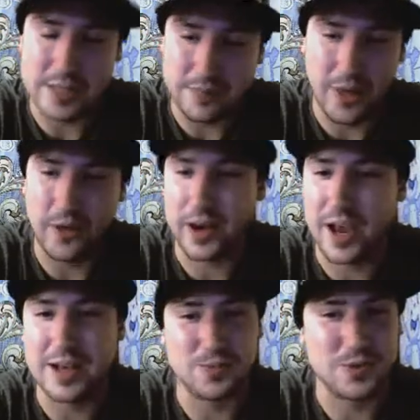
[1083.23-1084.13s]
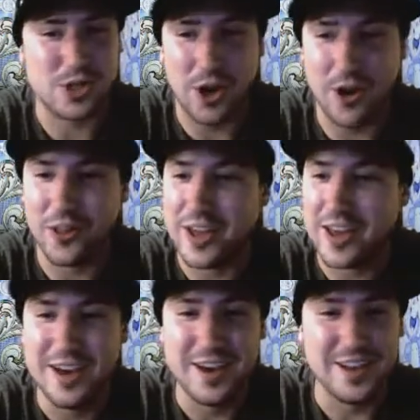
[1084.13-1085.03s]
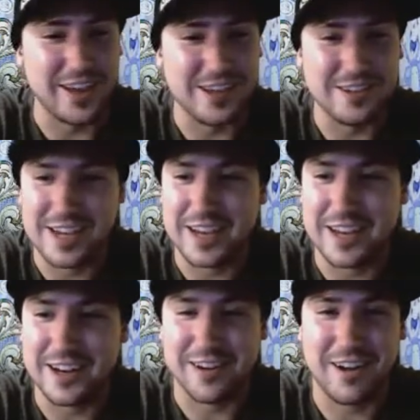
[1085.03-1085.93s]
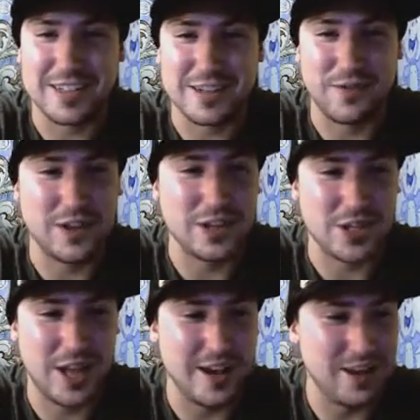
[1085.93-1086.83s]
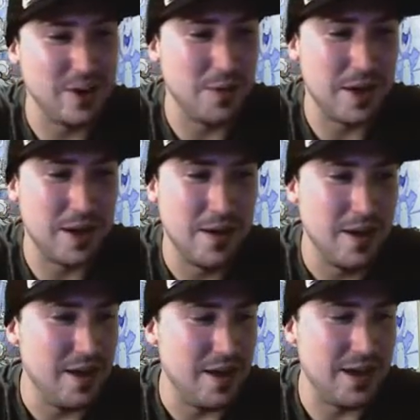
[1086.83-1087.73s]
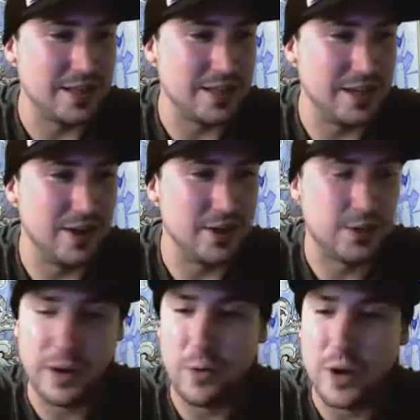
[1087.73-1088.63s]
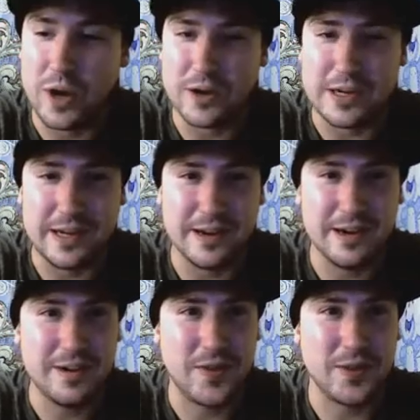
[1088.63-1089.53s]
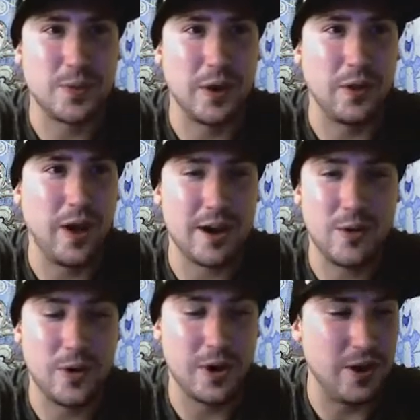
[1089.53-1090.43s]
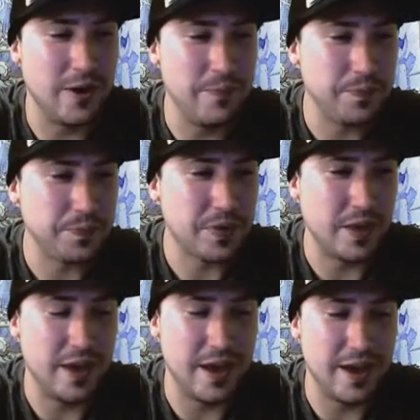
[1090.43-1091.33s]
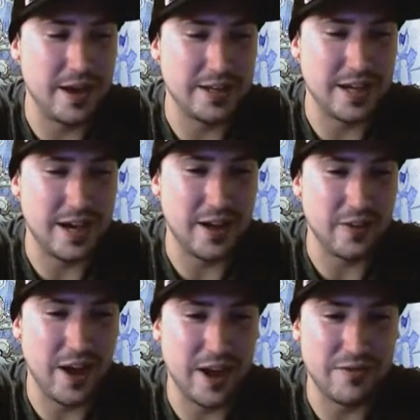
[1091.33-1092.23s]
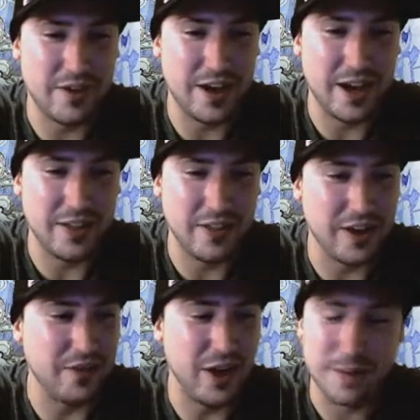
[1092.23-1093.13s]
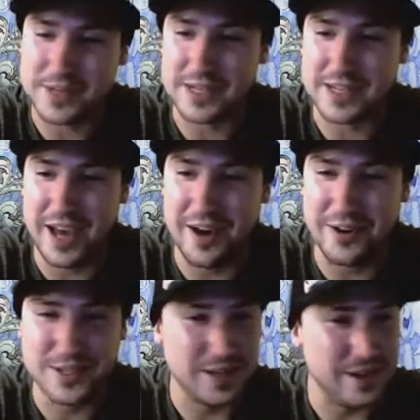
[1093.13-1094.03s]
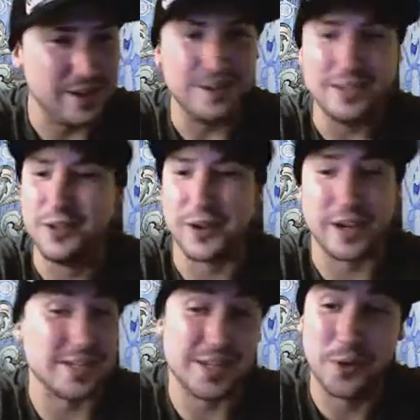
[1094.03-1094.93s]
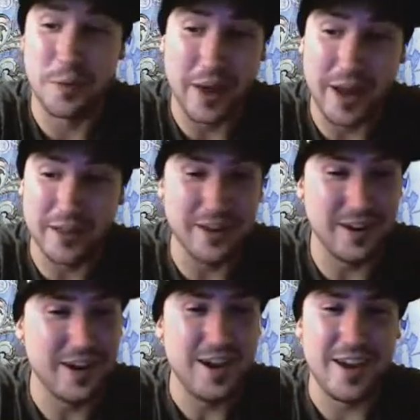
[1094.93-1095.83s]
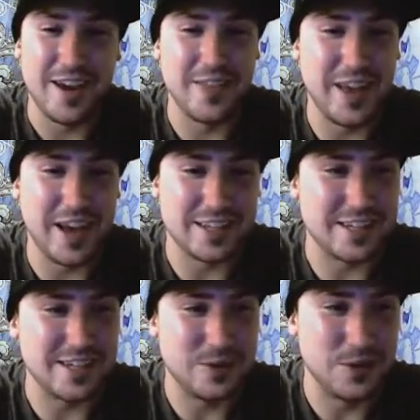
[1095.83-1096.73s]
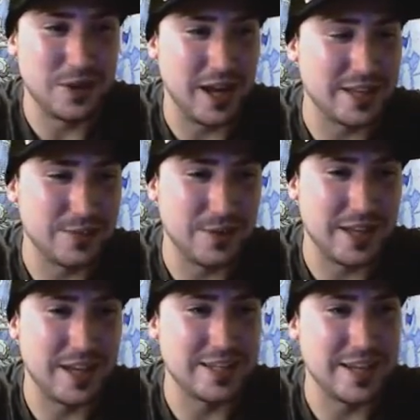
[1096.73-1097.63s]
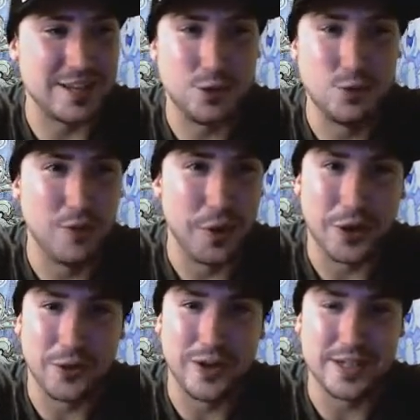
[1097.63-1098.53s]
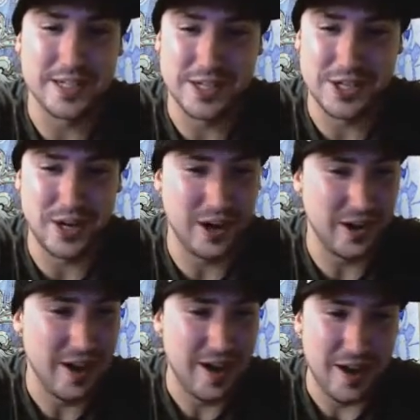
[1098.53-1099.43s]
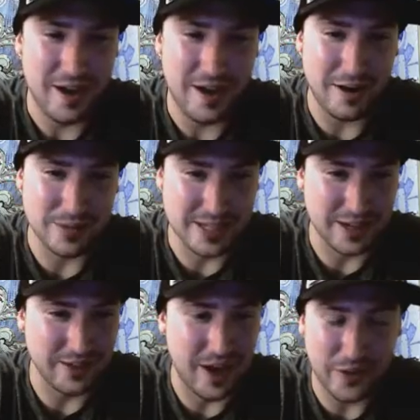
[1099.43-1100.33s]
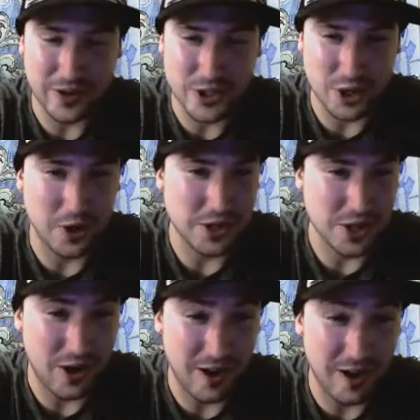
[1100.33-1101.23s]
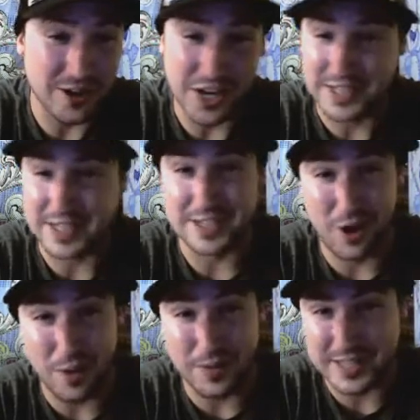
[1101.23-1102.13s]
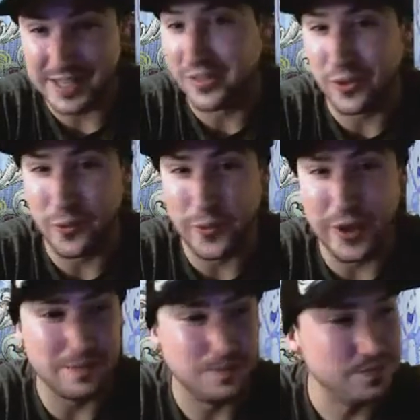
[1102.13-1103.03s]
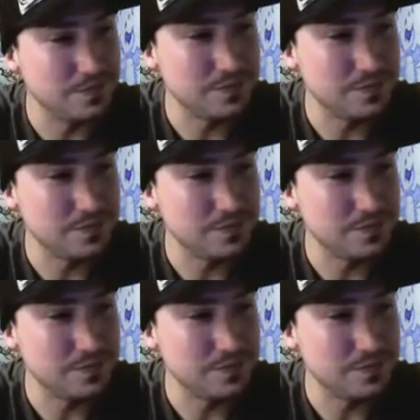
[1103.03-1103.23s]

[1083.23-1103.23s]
some of the other guys, but Charlie, like you said, getting across the finish line, it's been a weird year. There's been a lot going on, and a lot of ups and downs. You look at Stuart Baylor in the XC2 class. I mean, the kid's had 2 broken wrists this year, still out there charging hard. Jason Thomas getting the win.